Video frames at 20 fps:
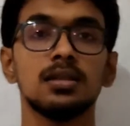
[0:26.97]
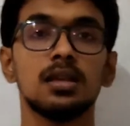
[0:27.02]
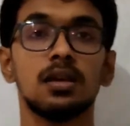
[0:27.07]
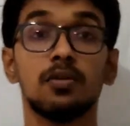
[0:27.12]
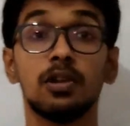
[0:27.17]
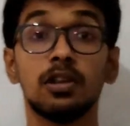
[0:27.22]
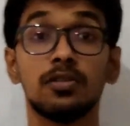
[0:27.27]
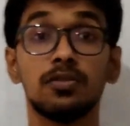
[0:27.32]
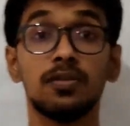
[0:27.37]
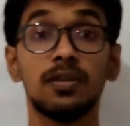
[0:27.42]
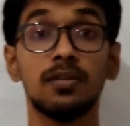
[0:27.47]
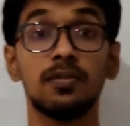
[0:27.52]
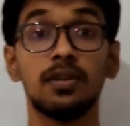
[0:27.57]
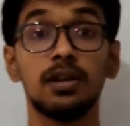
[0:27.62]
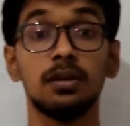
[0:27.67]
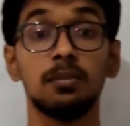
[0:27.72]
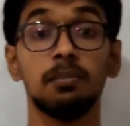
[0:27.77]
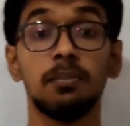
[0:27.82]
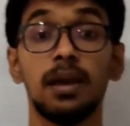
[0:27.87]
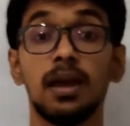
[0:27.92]
sequence, we
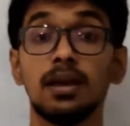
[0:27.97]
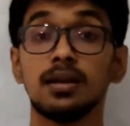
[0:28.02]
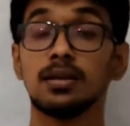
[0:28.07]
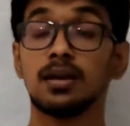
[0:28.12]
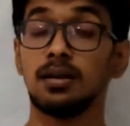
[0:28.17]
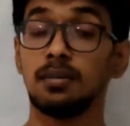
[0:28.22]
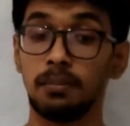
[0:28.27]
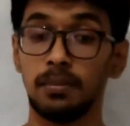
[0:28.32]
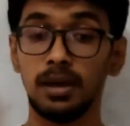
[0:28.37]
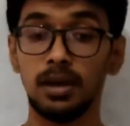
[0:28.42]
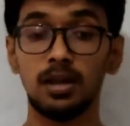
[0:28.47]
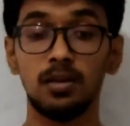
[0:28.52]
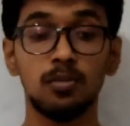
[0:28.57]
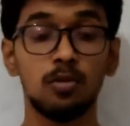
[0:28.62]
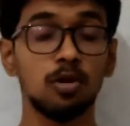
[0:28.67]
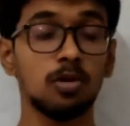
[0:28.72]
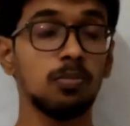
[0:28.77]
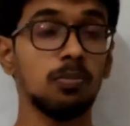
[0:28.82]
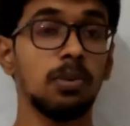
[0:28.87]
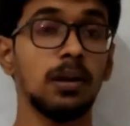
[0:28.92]
will make many
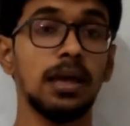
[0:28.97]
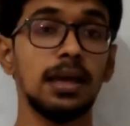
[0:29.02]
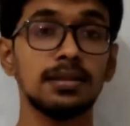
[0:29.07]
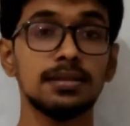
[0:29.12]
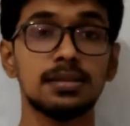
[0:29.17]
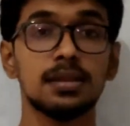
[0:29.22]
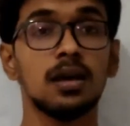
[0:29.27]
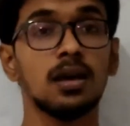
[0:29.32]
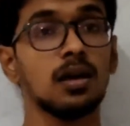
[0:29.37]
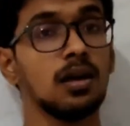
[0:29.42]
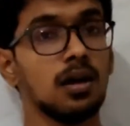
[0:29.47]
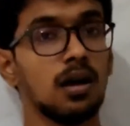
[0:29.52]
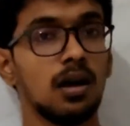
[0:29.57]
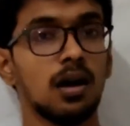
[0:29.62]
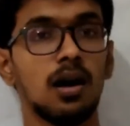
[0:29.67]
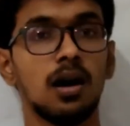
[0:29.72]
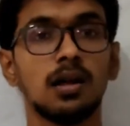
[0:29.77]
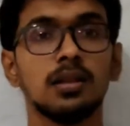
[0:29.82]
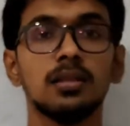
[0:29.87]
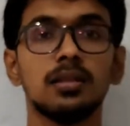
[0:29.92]
more plays
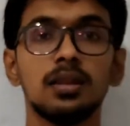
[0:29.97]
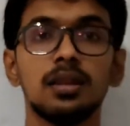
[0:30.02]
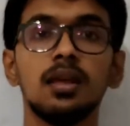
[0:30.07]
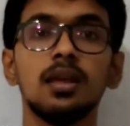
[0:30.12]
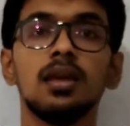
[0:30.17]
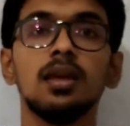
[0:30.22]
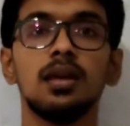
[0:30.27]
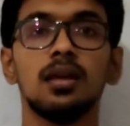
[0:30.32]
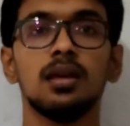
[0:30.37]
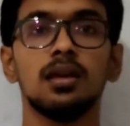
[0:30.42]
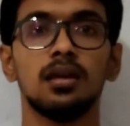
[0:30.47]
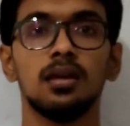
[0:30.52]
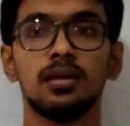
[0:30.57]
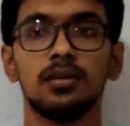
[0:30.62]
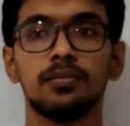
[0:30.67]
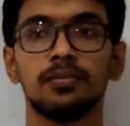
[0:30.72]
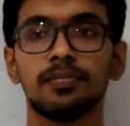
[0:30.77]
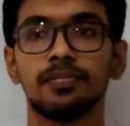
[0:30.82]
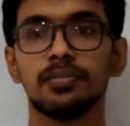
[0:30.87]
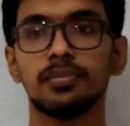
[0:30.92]
on
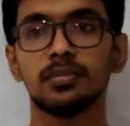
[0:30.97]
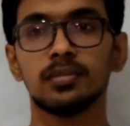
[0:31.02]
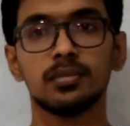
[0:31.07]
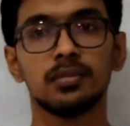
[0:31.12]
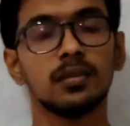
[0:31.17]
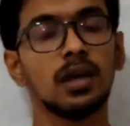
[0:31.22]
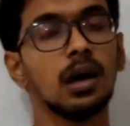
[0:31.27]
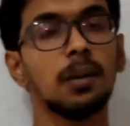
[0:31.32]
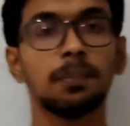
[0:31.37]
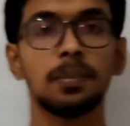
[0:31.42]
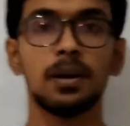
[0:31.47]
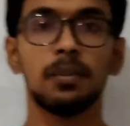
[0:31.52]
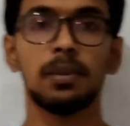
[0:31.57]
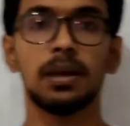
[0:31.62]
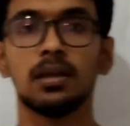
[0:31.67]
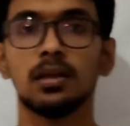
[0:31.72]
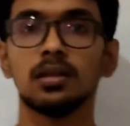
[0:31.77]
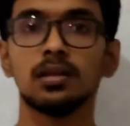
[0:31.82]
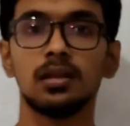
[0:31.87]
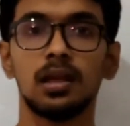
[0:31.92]
the
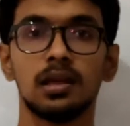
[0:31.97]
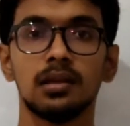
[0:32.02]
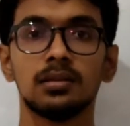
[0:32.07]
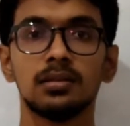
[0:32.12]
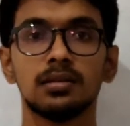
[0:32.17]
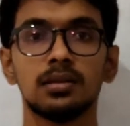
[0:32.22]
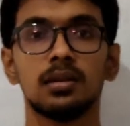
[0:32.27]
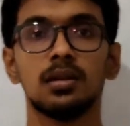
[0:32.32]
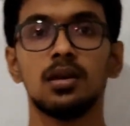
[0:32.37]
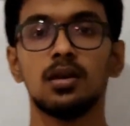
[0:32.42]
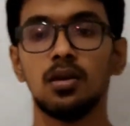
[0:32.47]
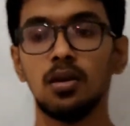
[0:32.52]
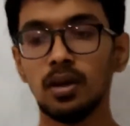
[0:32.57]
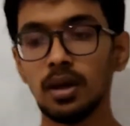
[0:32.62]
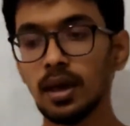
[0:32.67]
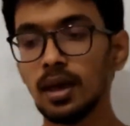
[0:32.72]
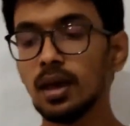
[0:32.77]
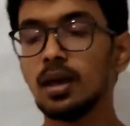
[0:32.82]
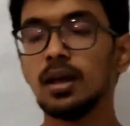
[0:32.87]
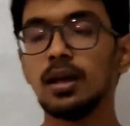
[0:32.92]
upcoming things.
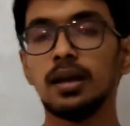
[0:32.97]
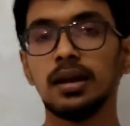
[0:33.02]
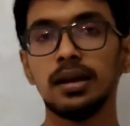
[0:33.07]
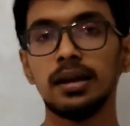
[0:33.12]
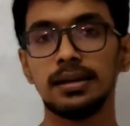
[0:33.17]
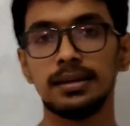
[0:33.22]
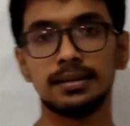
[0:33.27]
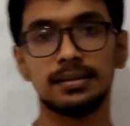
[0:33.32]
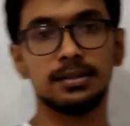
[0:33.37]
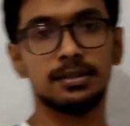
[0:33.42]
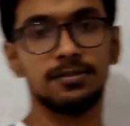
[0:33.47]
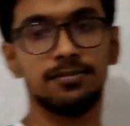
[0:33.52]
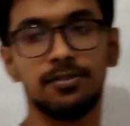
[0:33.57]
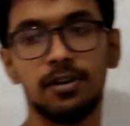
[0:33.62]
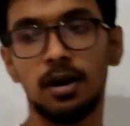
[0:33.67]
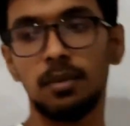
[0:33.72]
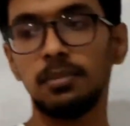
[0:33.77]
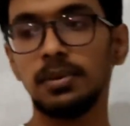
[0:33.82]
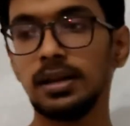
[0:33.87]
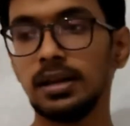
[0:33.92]
Okay, let us
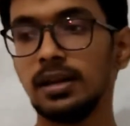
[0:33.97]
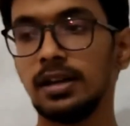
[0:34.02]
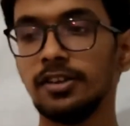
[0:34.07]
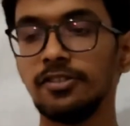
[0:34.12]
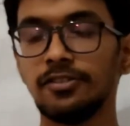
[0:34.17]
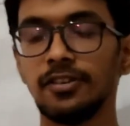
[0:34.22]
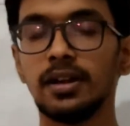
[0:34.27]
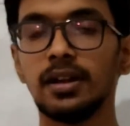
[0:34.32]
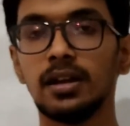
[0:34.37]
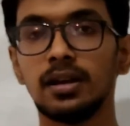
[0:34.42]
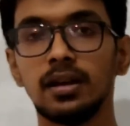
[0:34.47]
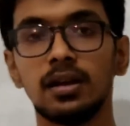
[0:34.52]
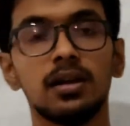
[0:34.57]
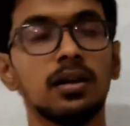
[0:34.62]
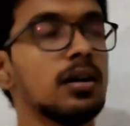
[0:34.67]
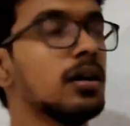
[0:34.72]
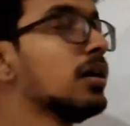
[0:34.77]
formally define